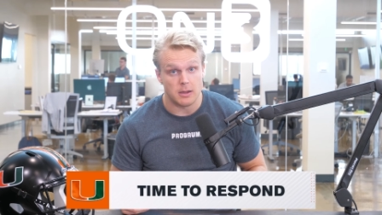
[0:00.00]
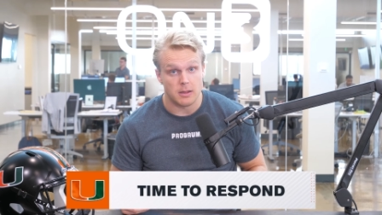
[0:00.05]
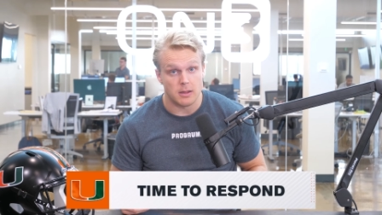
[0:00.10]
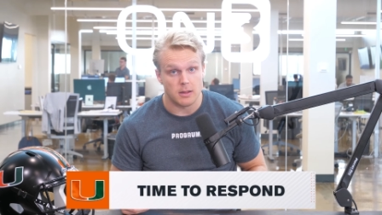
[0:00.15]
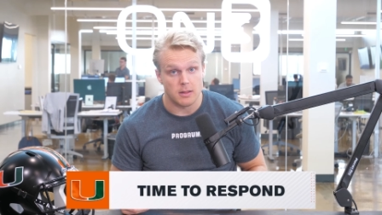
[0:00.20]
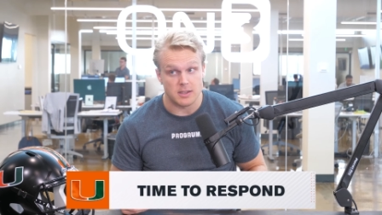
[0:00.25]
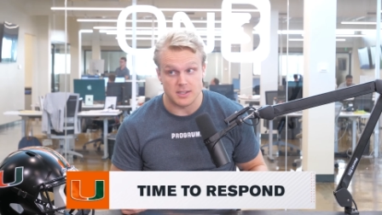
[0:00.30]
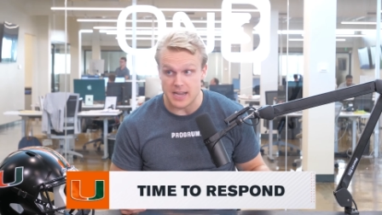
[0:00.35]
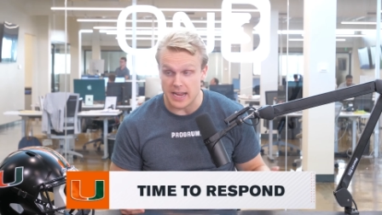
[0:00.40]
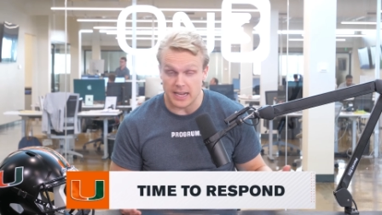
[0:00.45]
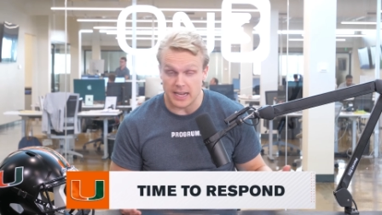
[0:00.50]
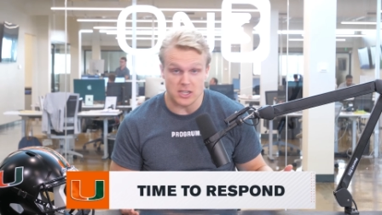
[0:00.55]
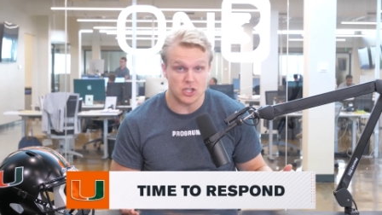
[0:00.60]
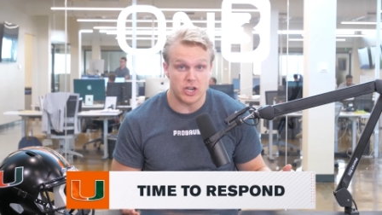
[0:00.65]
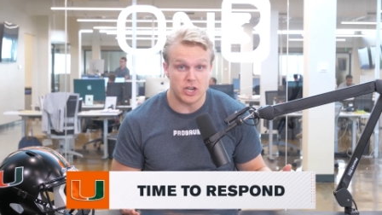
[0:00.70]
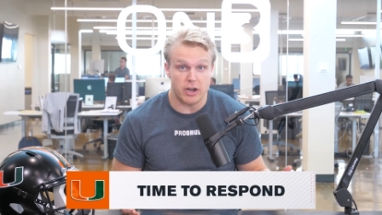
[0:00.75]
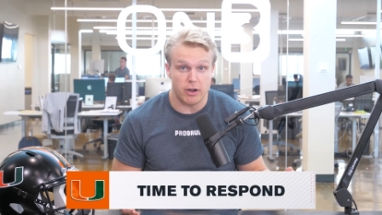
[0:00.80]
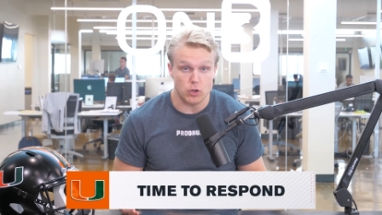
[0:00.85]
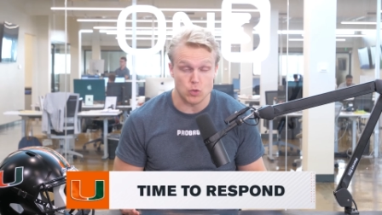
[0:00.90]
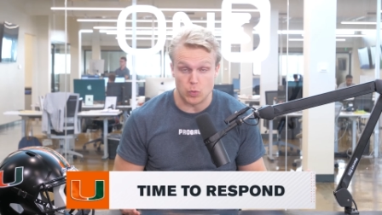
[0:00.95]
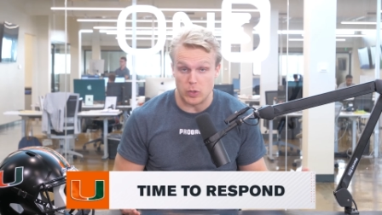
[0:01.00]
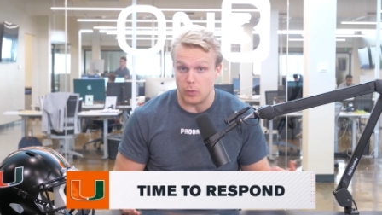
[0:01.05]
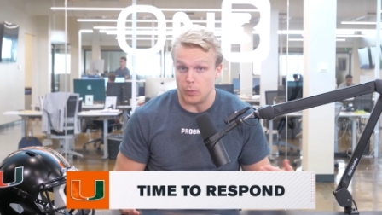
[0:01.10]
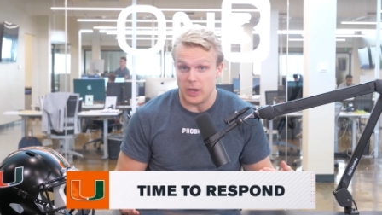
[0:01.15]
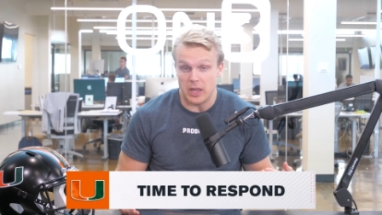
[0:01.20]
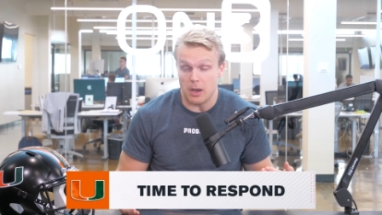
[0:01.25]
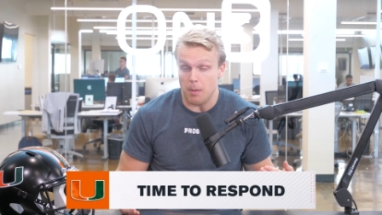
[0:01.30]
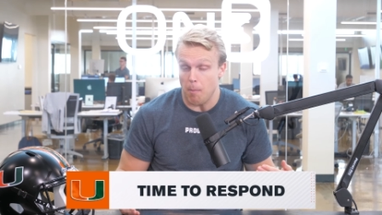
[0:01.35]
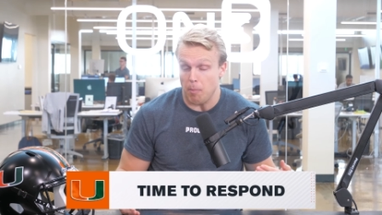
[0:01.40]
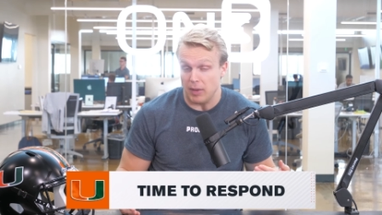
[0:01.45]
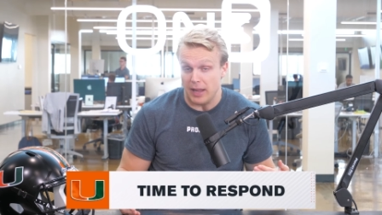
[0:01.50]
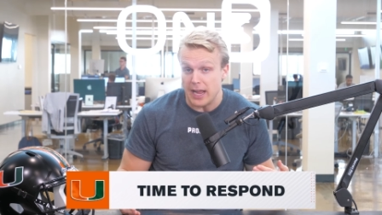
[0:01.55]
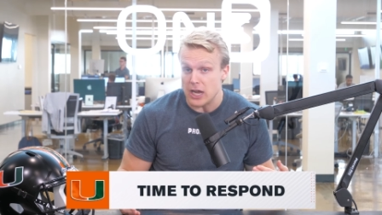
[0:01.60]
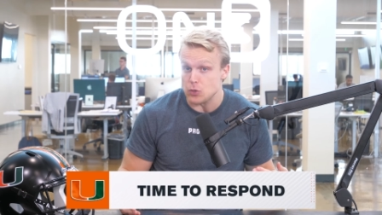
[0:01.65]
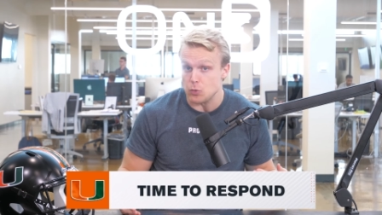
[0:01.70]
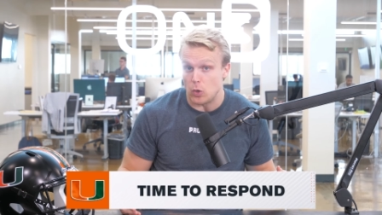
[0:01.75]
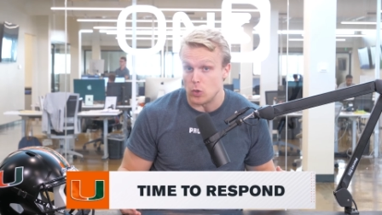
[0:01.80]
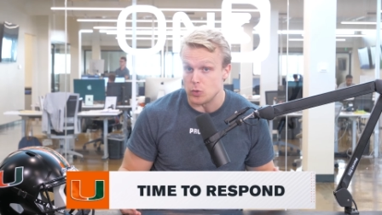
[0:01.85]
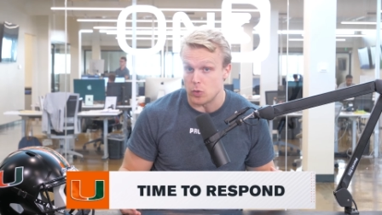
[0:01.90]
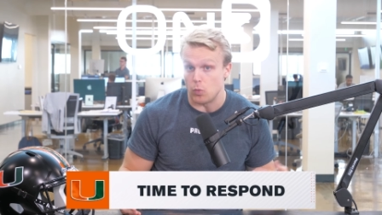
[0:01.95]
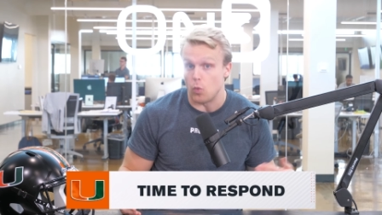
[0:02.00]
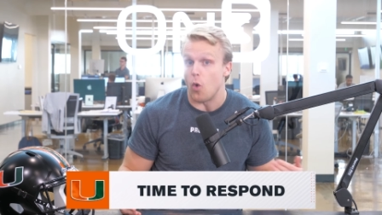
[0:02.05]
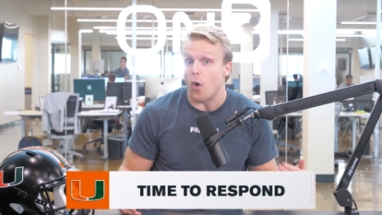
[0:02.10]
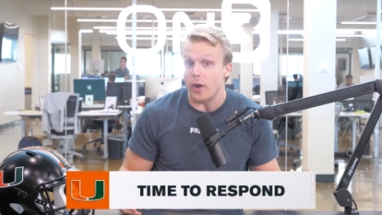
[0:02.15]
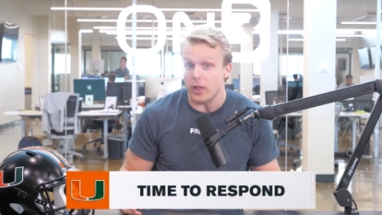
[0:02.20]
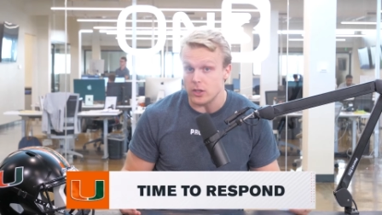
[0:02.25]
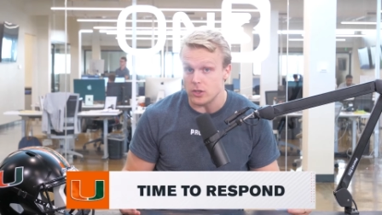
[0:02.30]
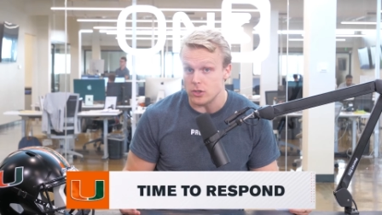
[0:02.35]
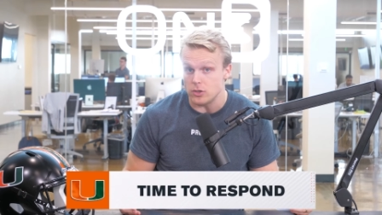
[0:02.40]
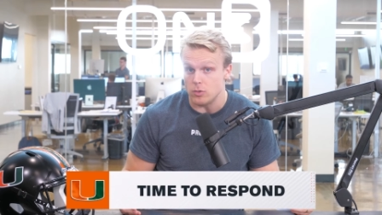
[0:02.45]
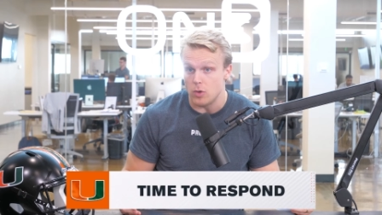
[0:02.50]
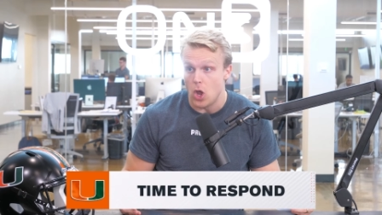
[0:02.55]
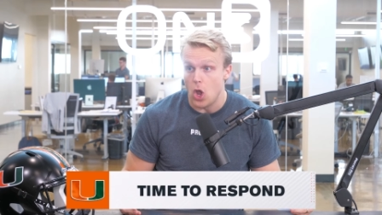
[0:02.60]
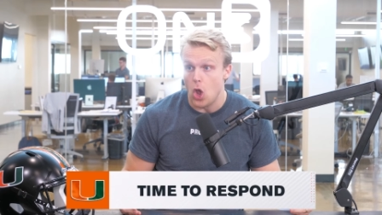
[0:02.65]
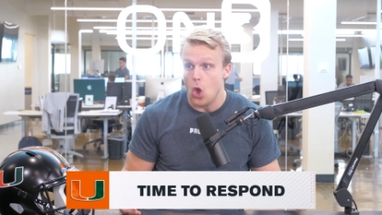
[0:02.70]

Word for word: The second scenario is we, we didn't play as well as we wanted to.